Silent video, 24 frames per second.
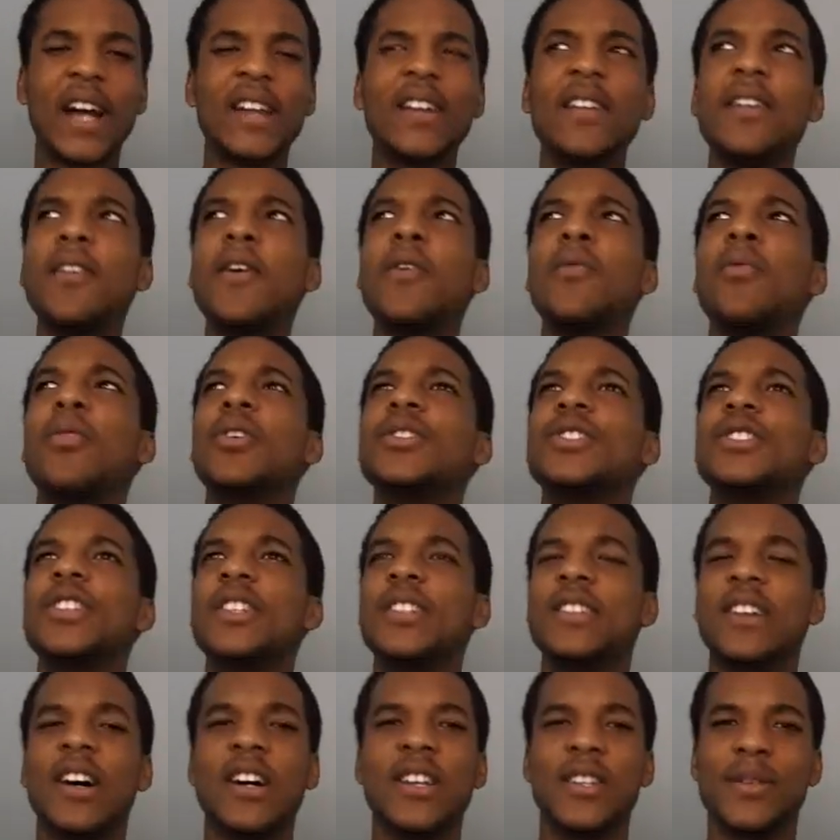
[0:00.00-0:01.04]
i don't know what she
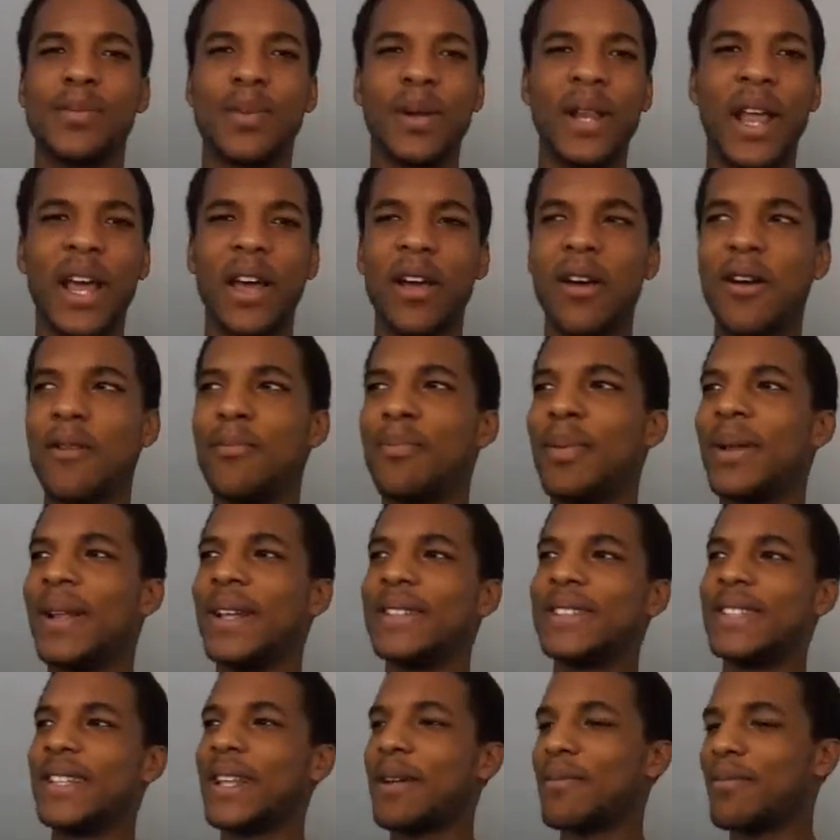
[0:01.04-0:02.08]
does but like her
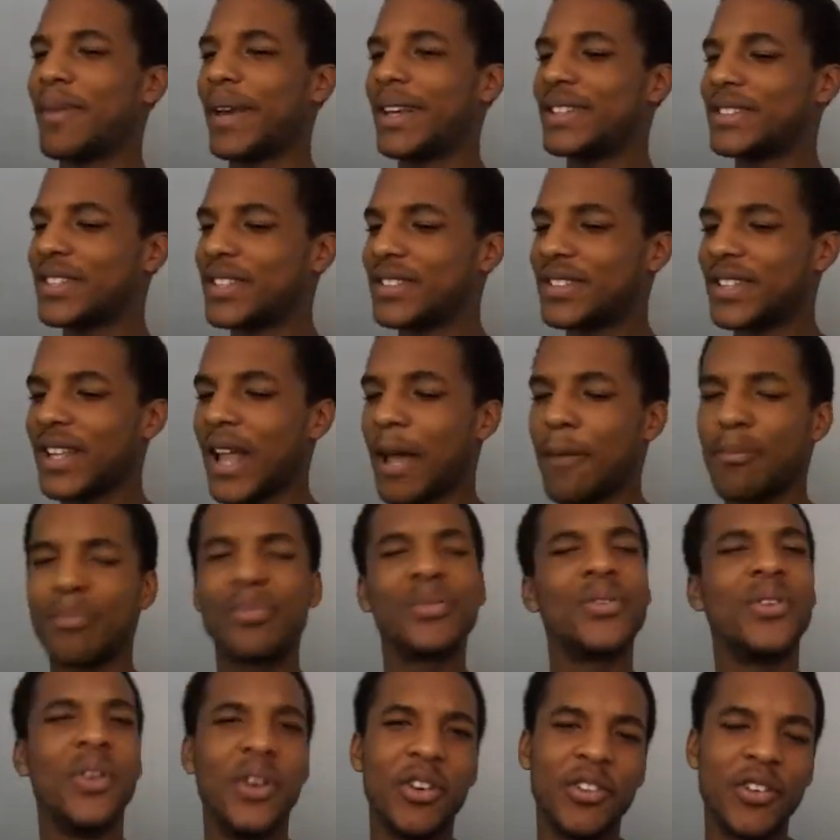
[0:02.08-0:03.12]
ability that makes her to like
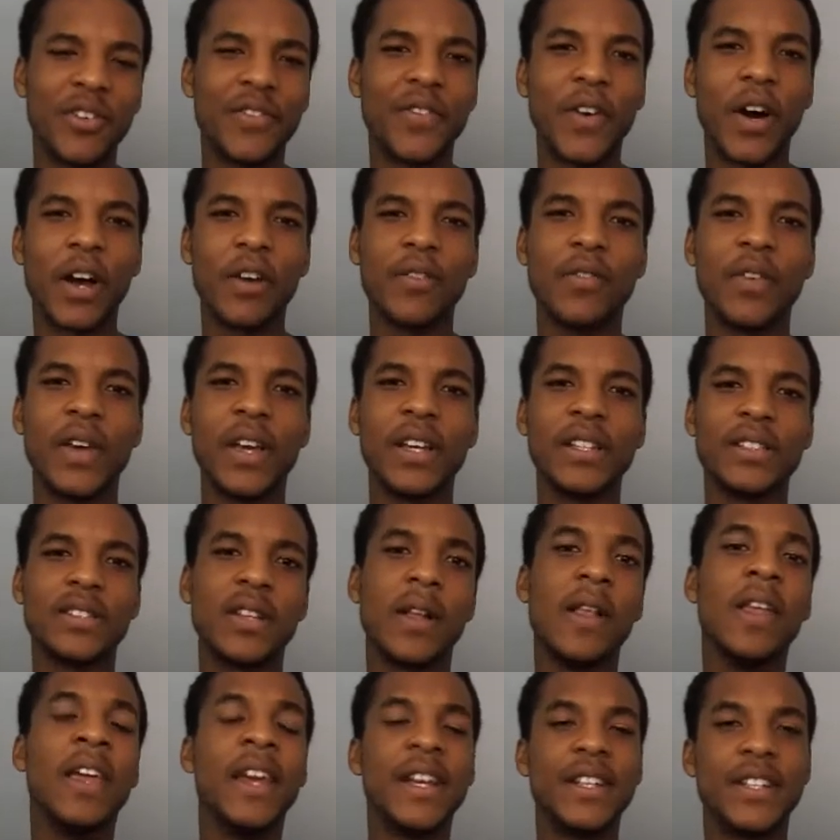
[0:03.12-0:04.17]
purify things